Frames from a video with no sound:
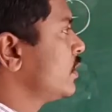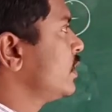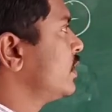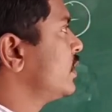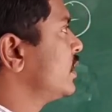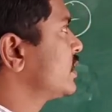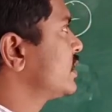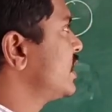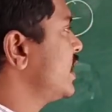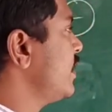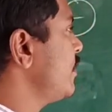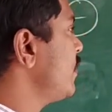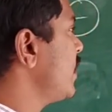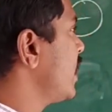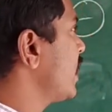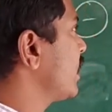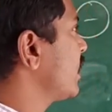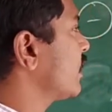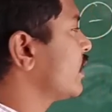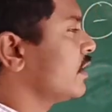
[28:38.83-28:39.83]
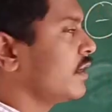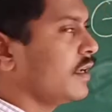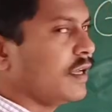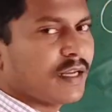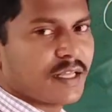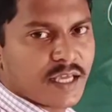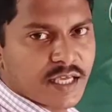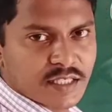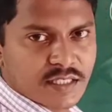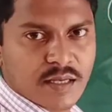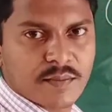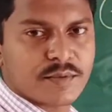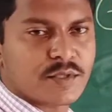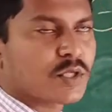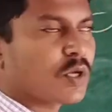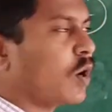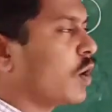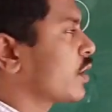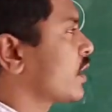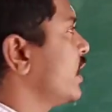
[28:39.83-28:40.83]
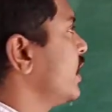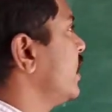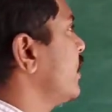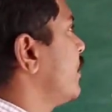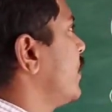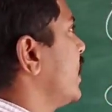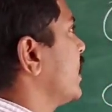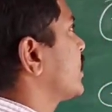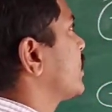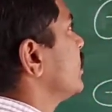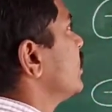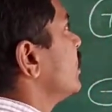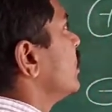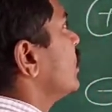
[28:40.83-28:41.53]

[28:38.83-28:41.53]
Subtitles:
In the same manner, in case of Schottky defect,